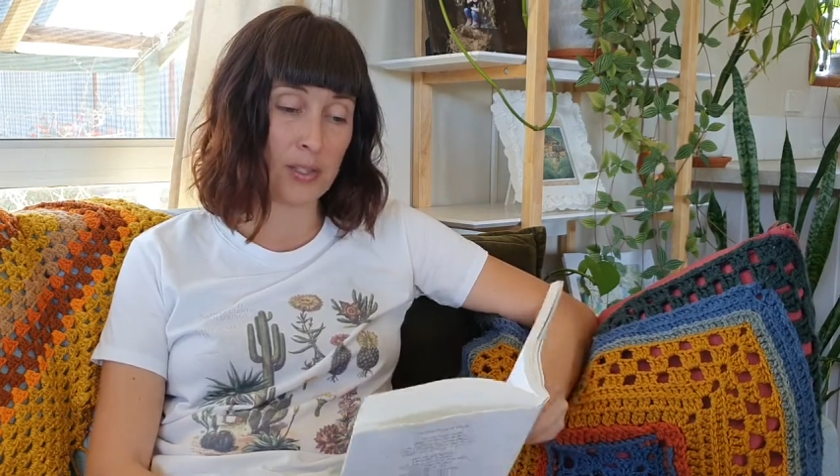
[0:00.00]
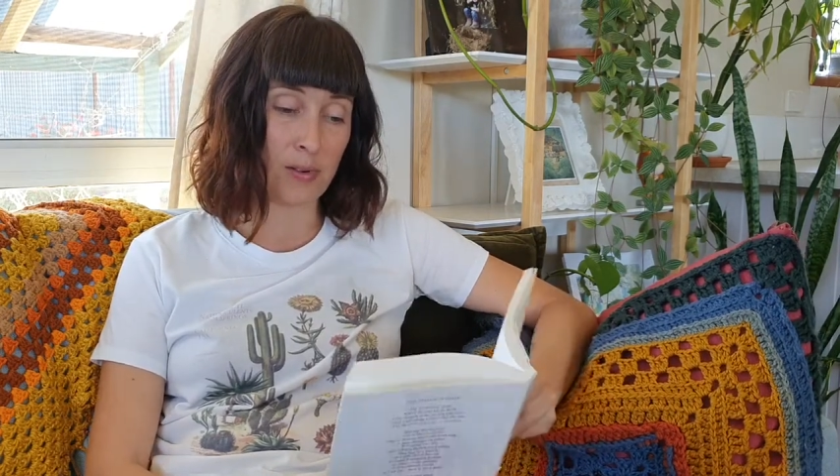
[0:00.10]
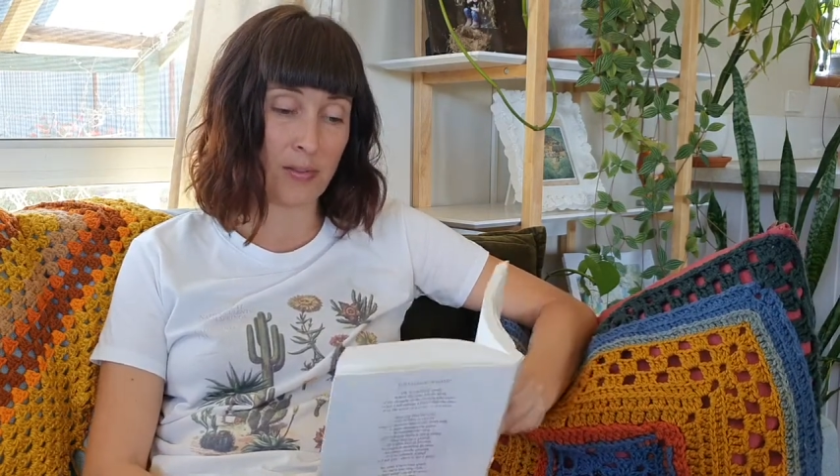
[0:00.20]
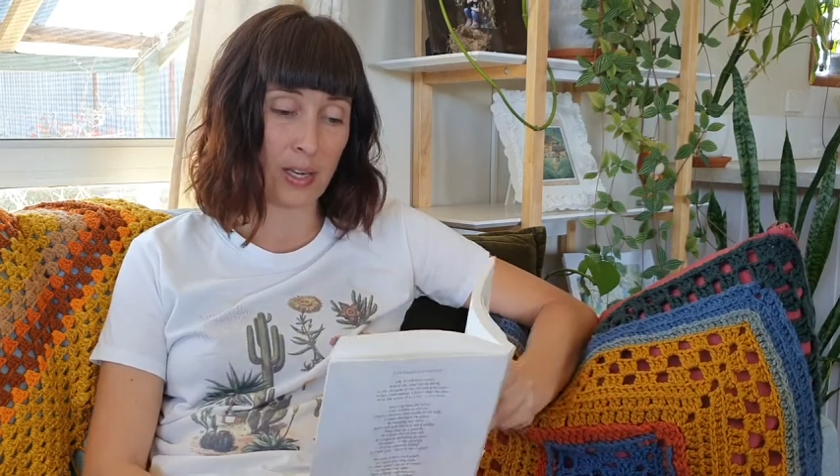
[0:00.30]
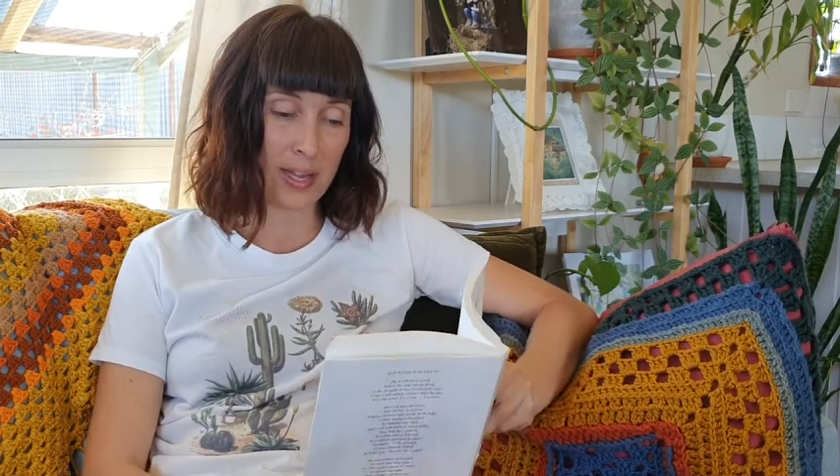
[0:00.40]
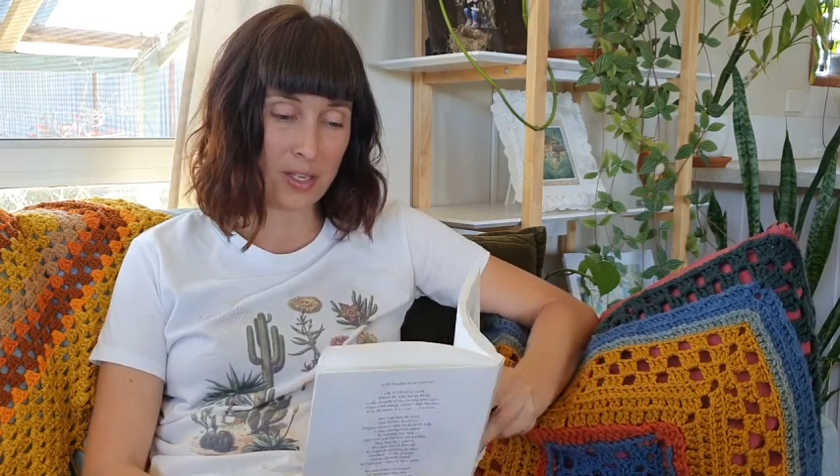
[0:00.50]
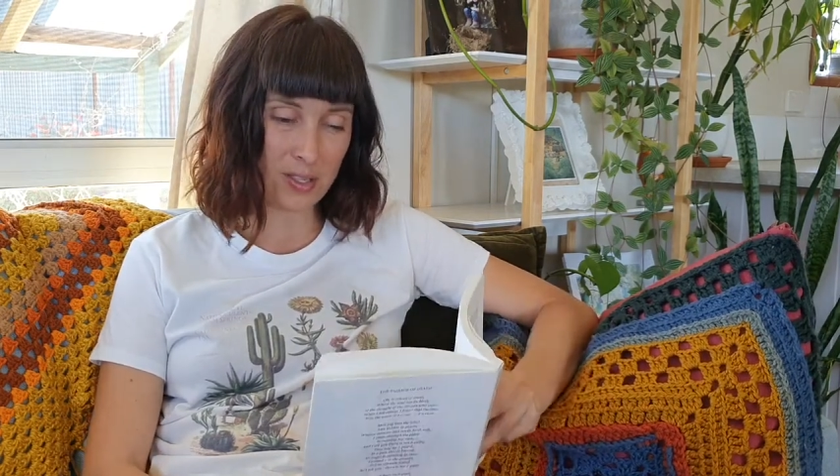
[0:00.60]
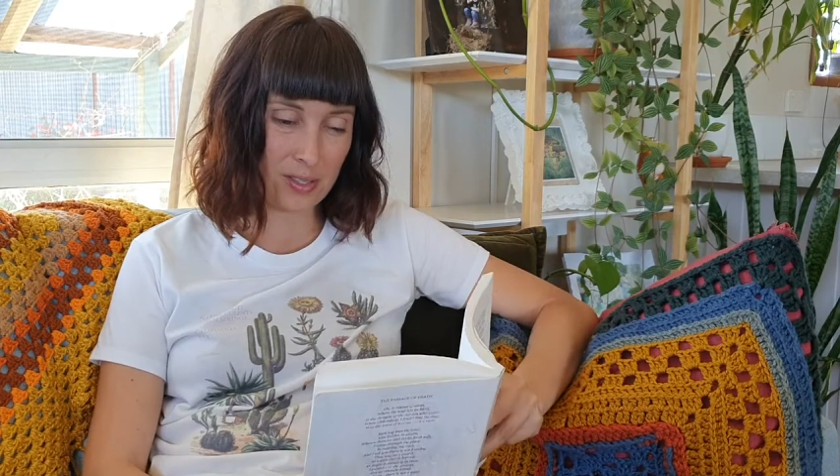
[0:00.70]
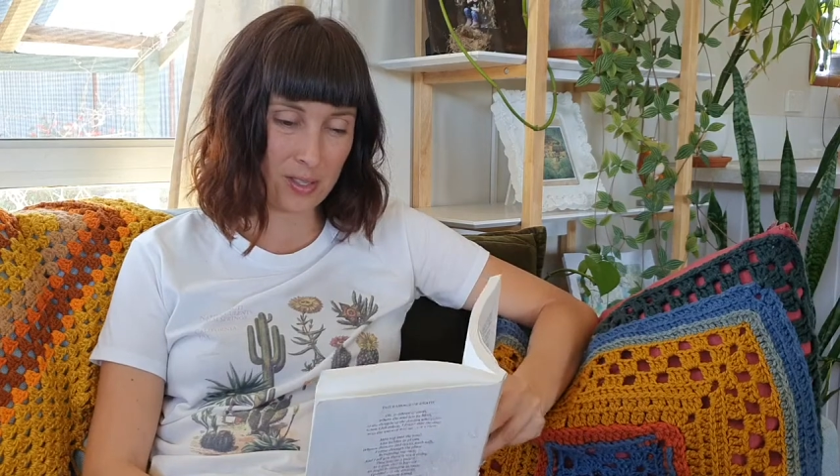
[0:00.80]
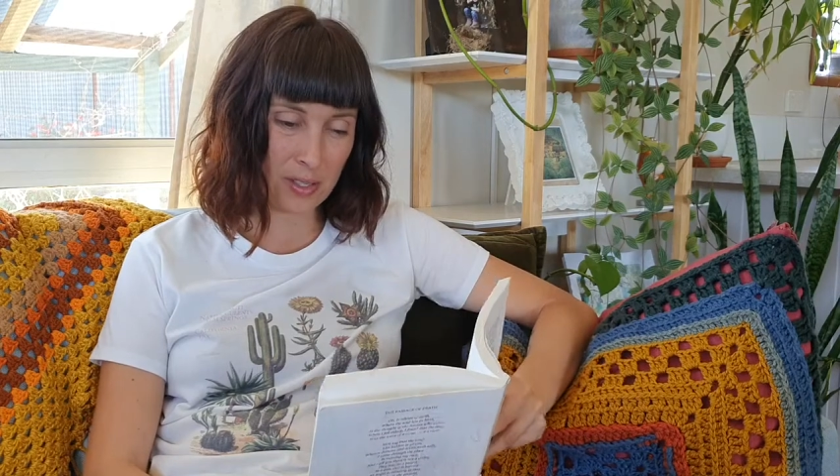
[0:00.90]

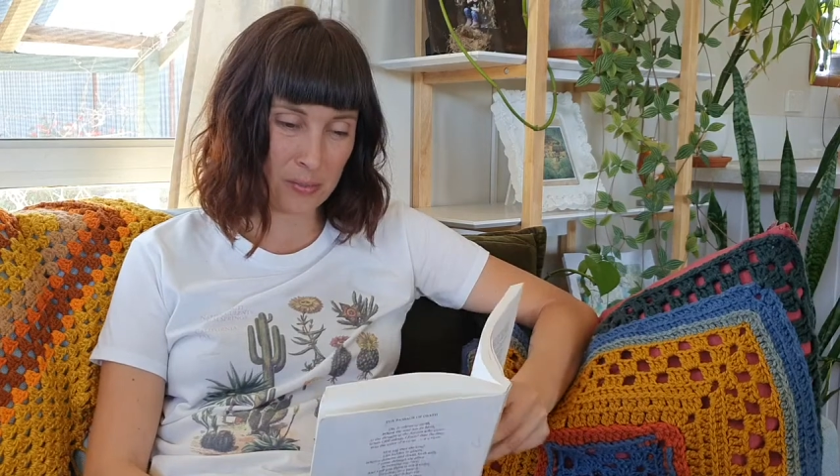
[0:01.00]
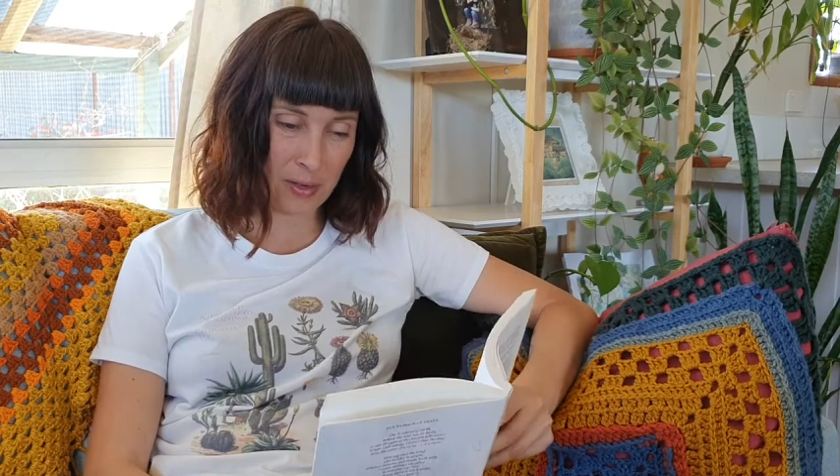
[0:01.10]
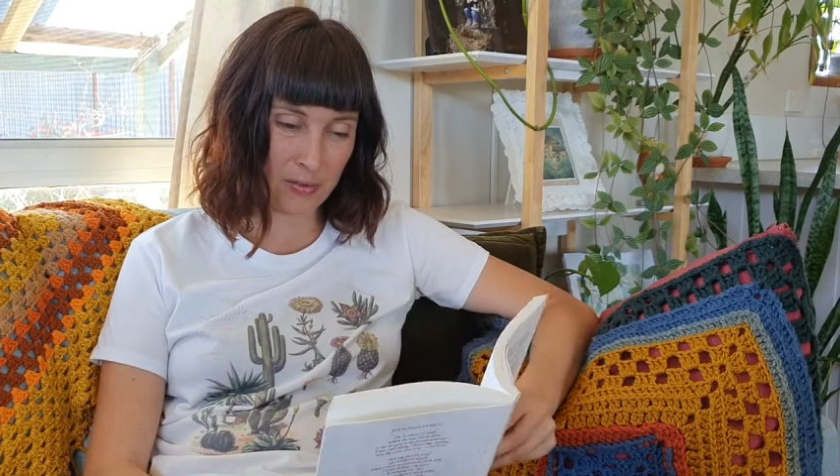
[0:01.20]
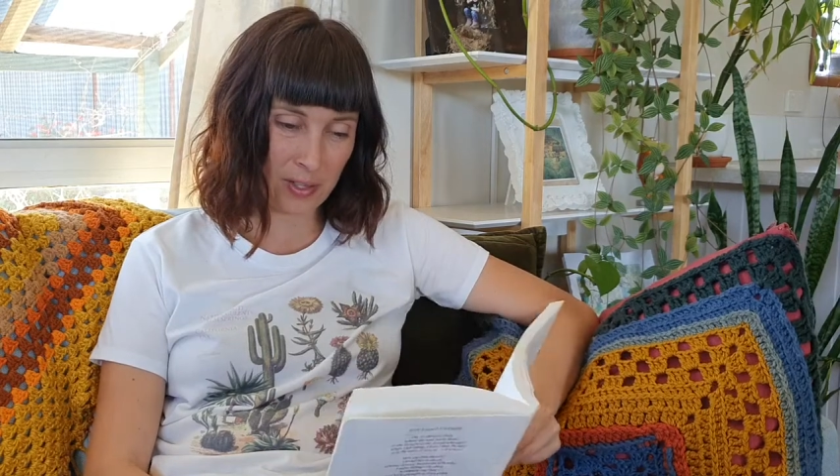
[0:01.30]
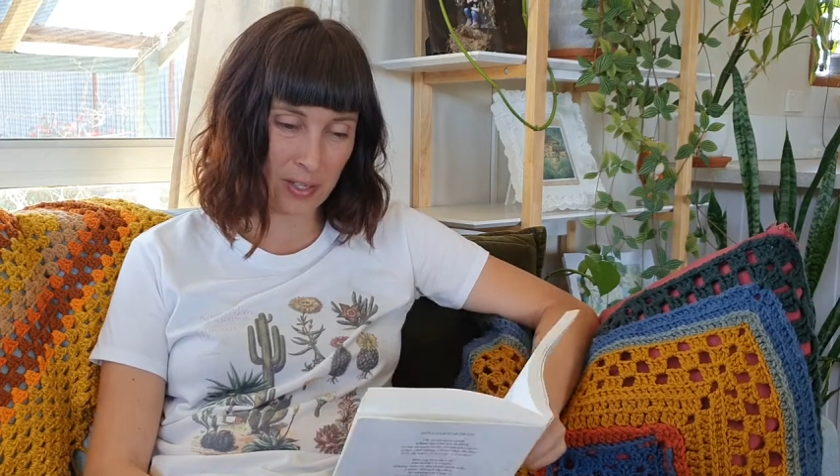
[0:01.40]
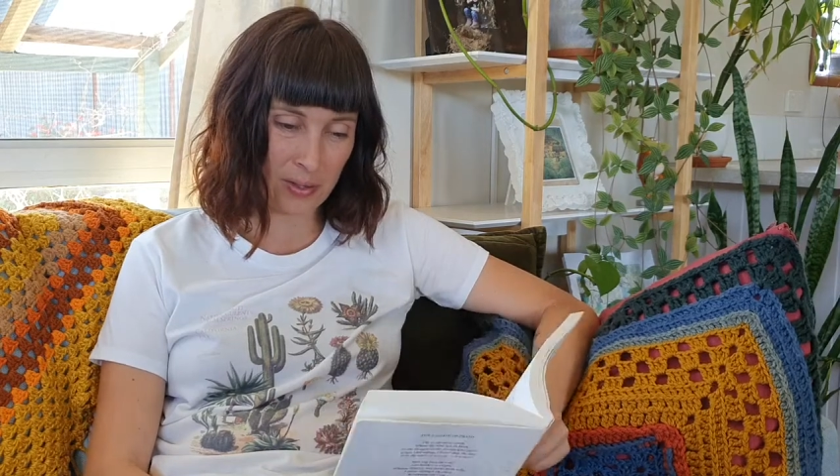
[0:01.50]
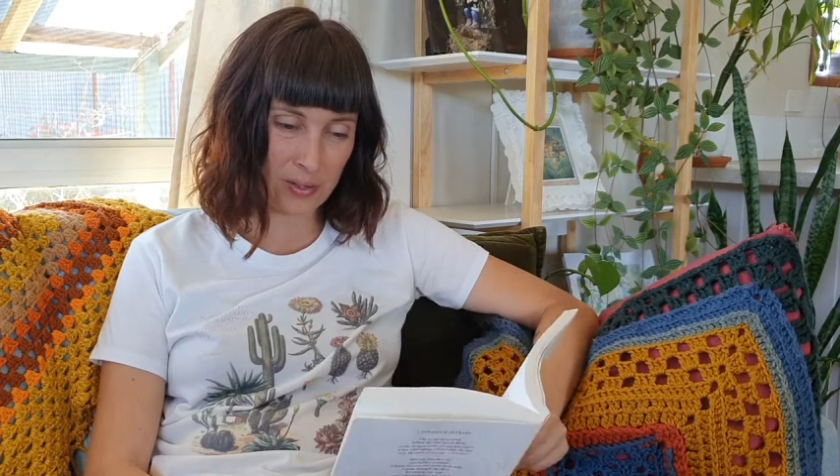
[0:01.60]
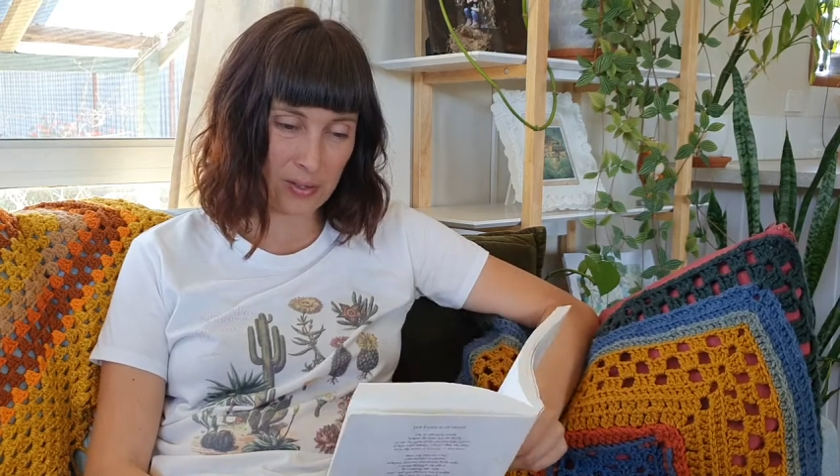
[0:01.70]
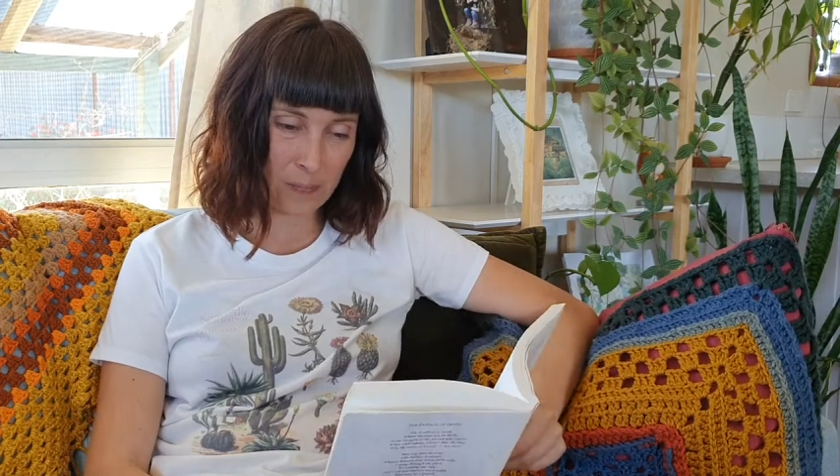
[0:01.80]
revelations into my fellows.